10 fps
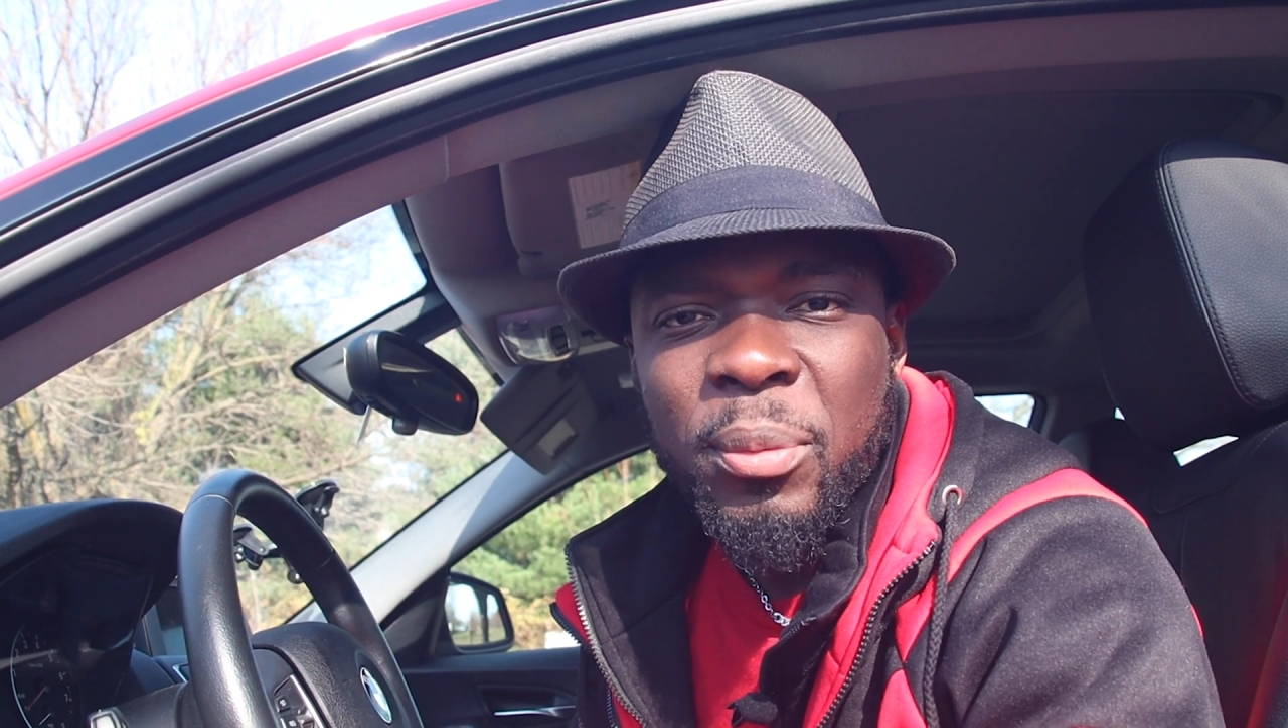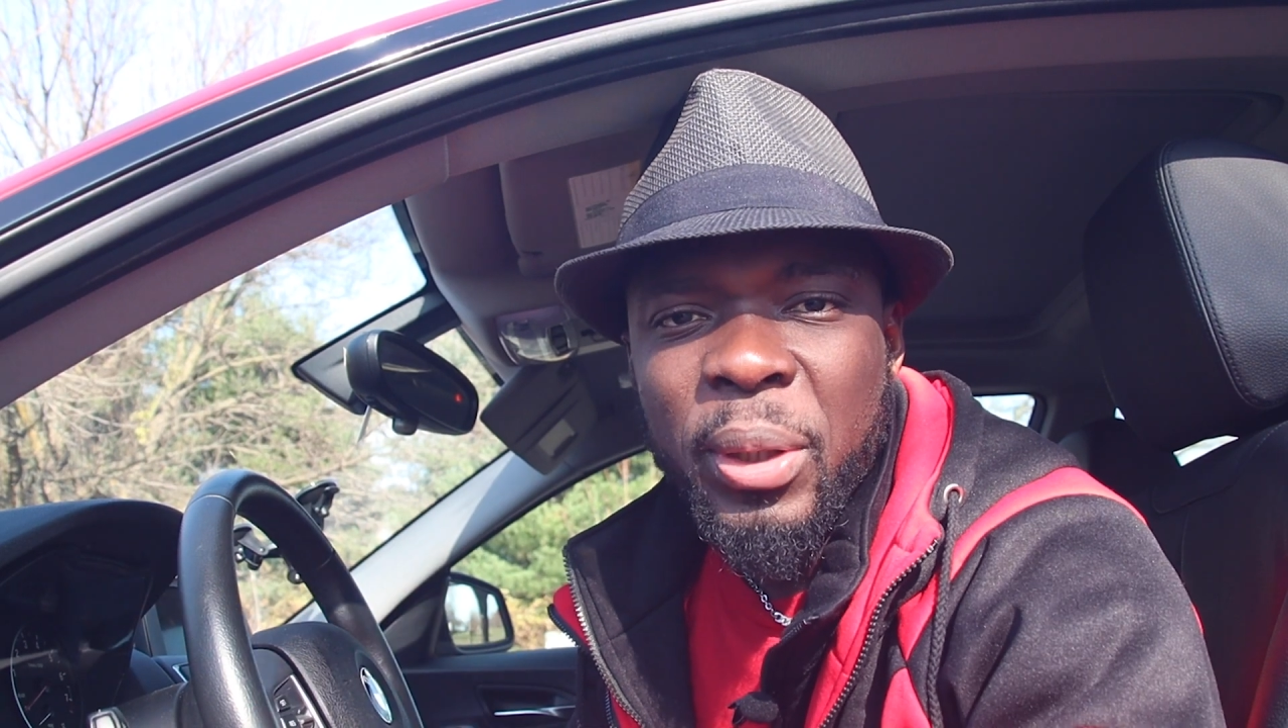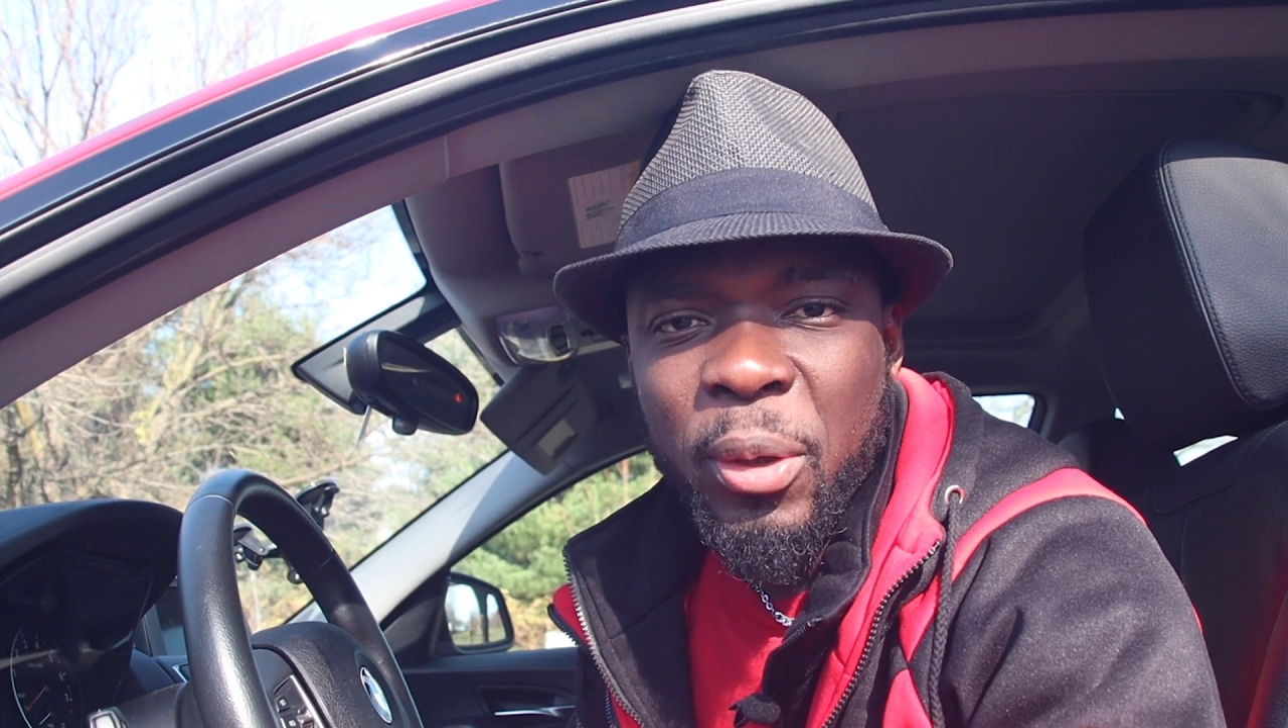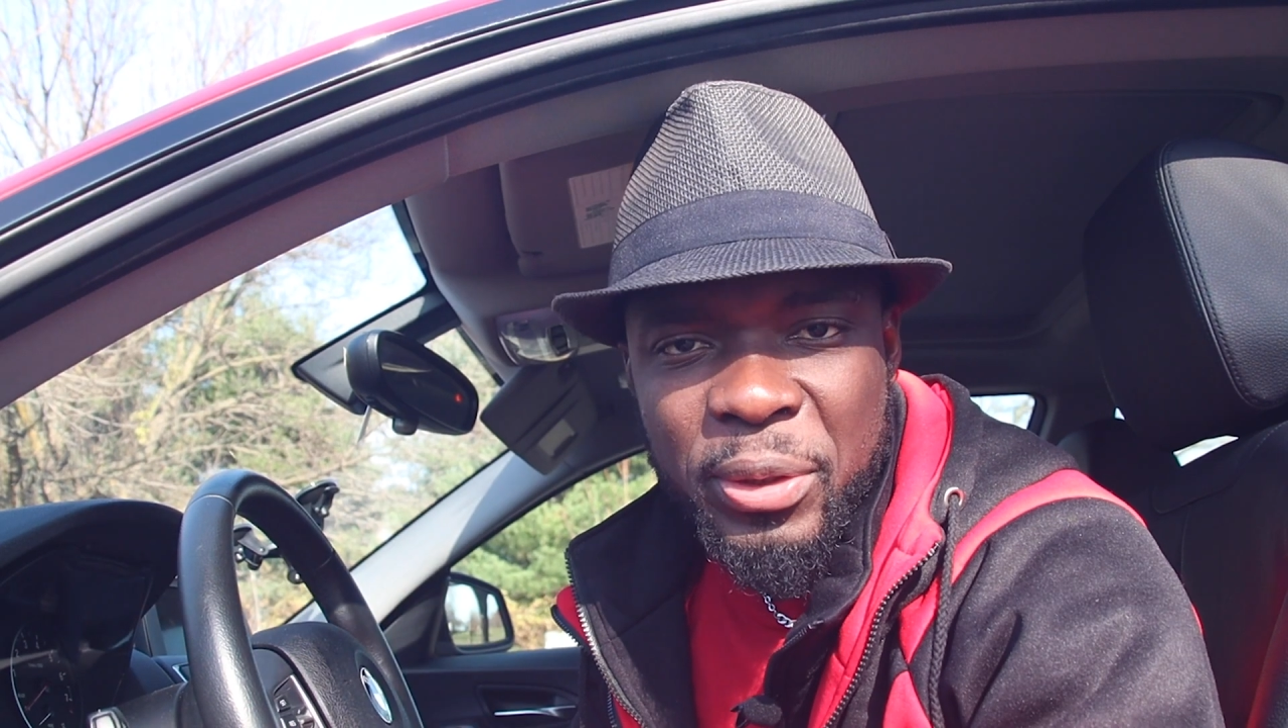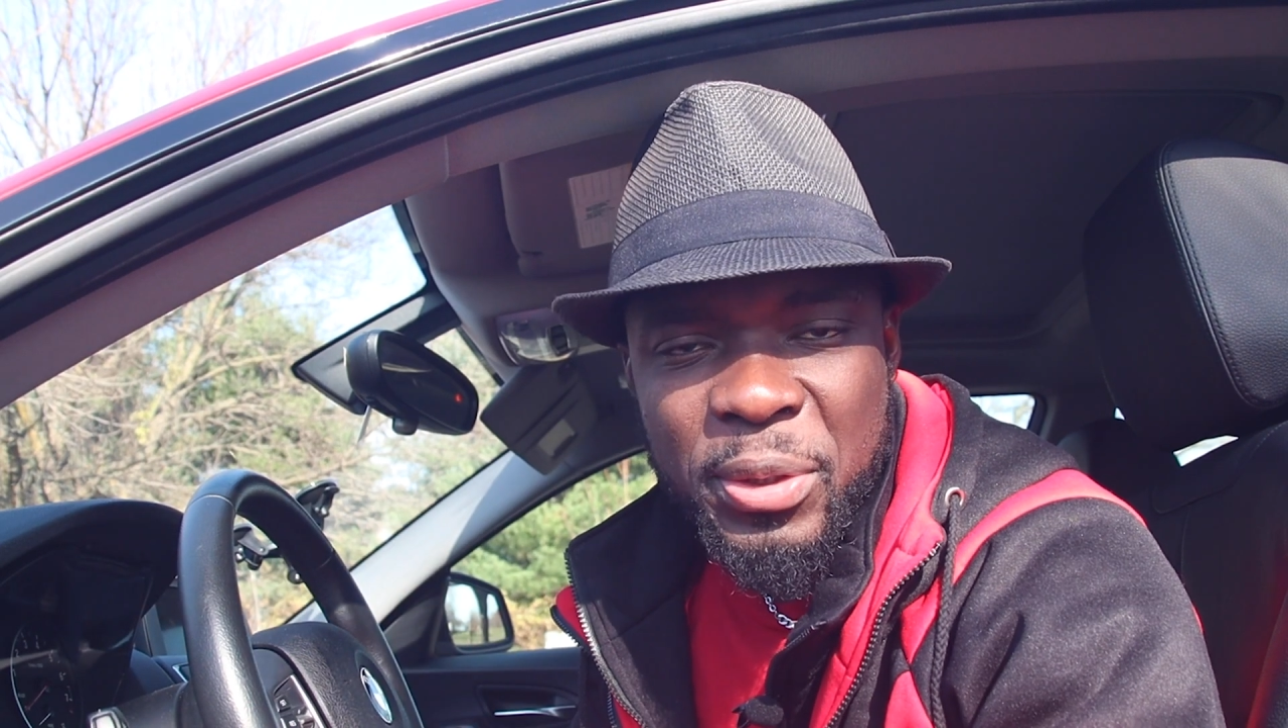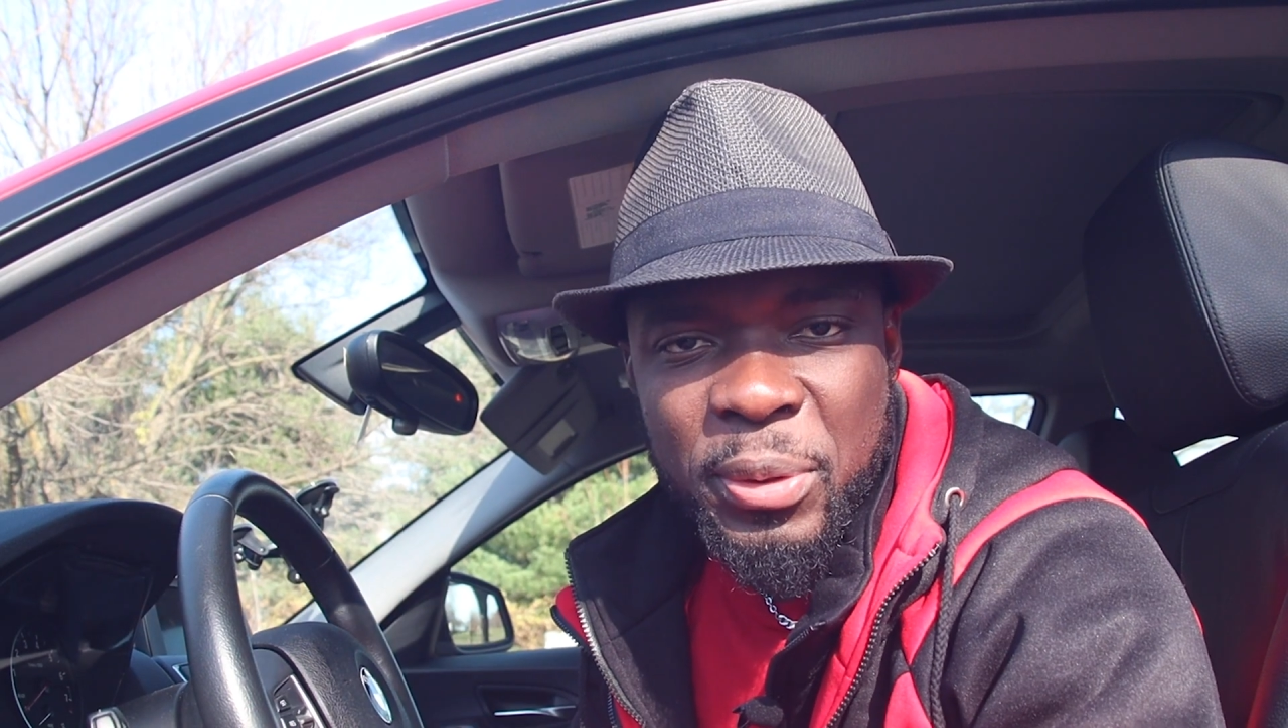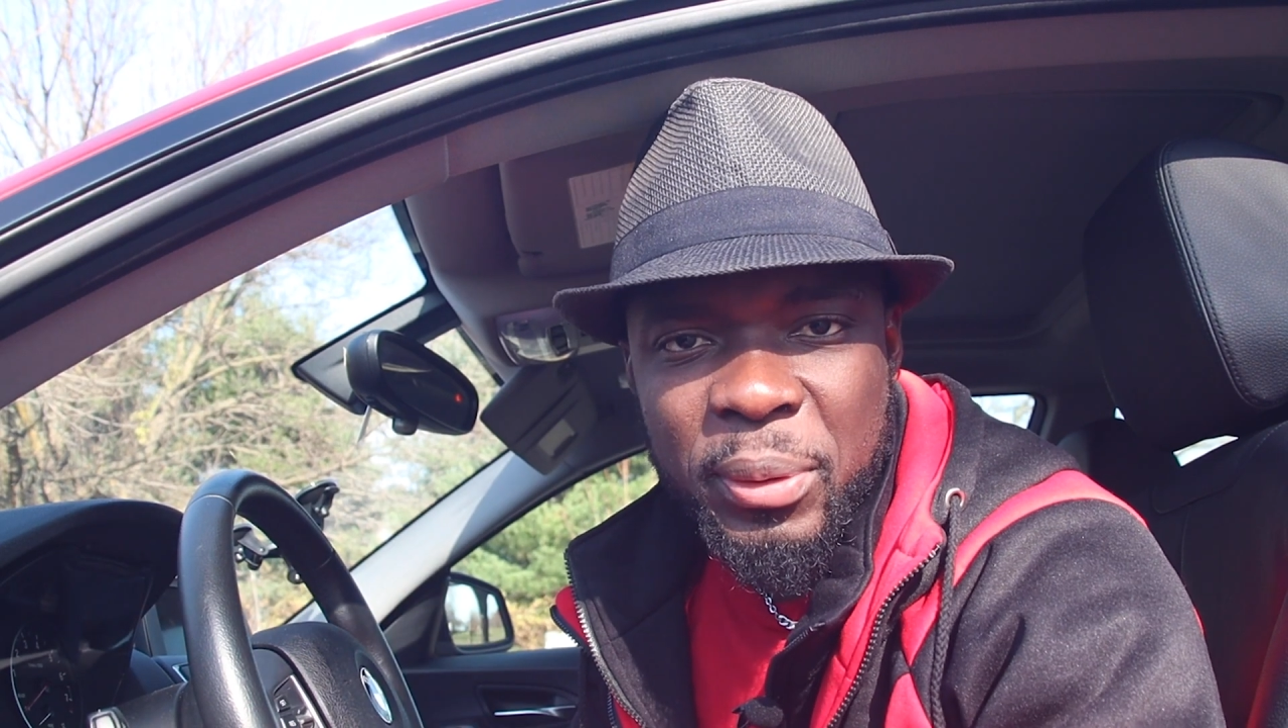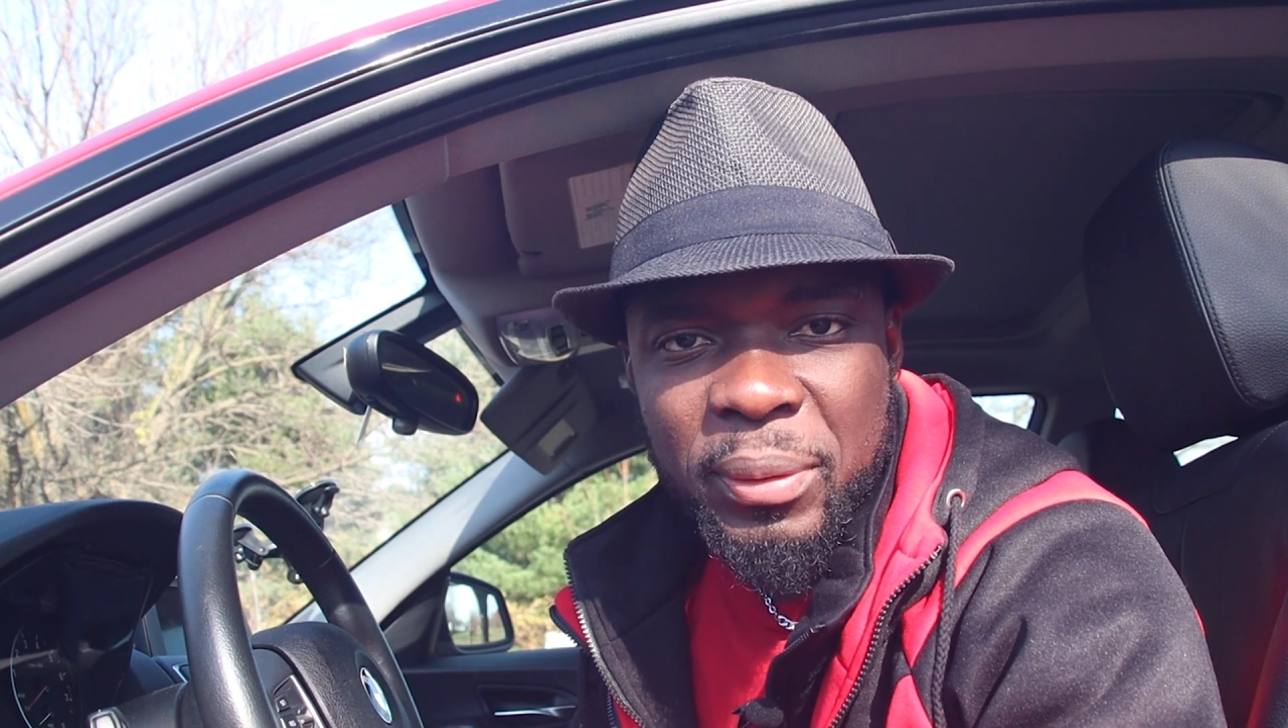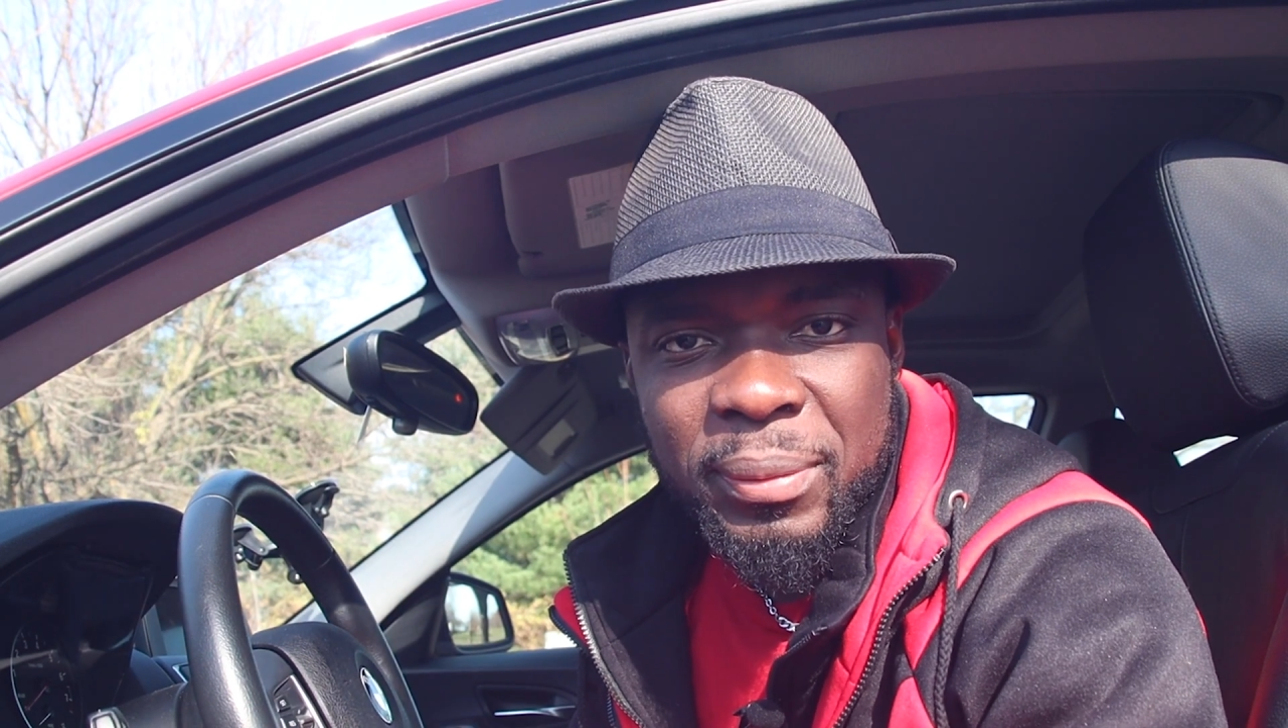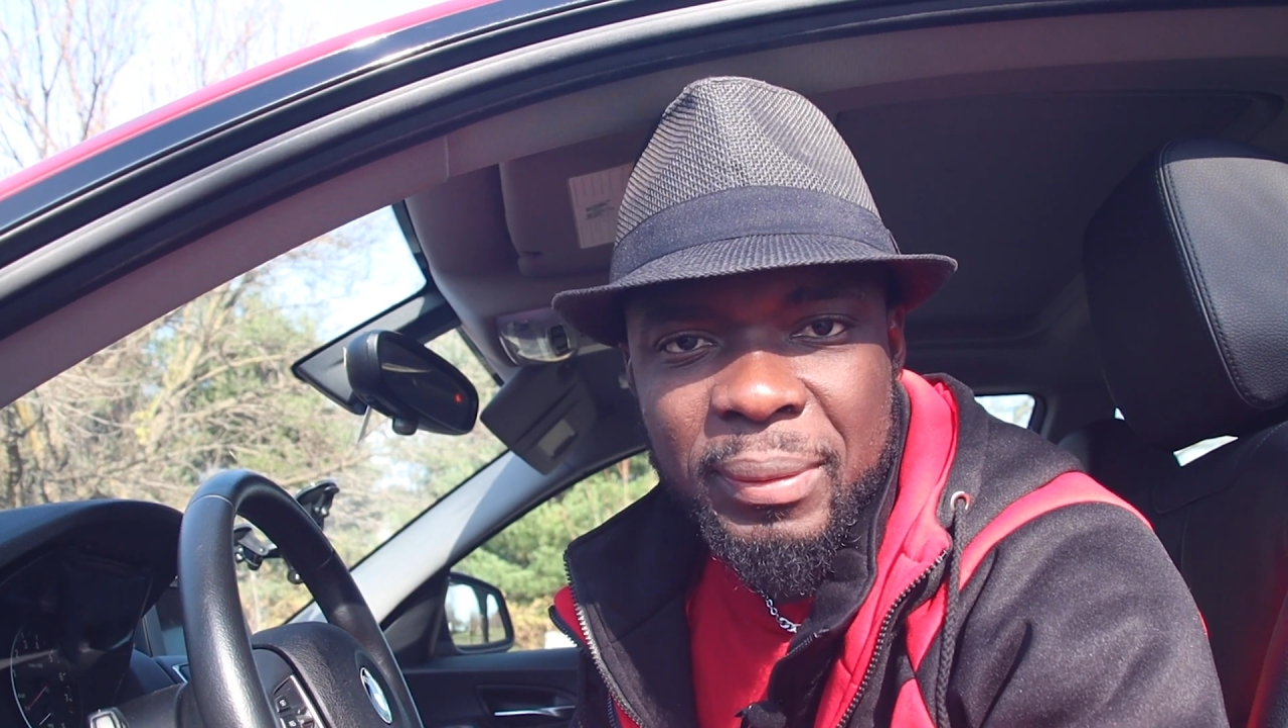we're going
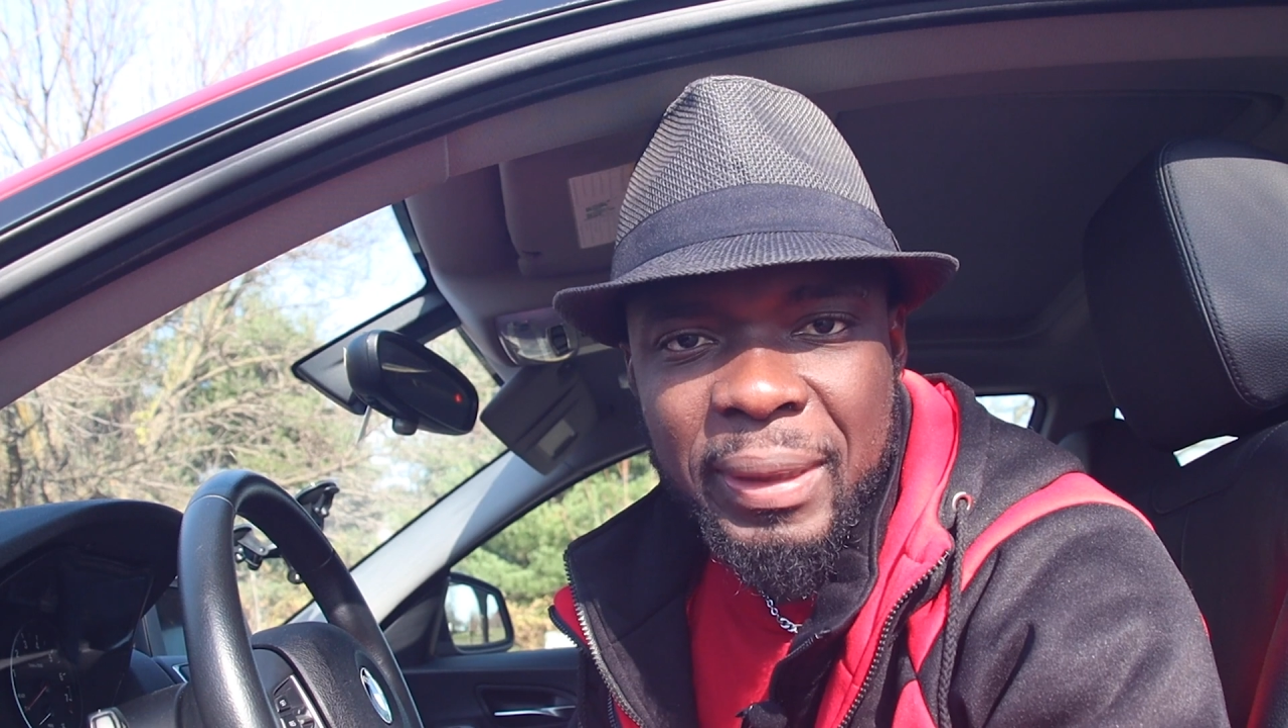to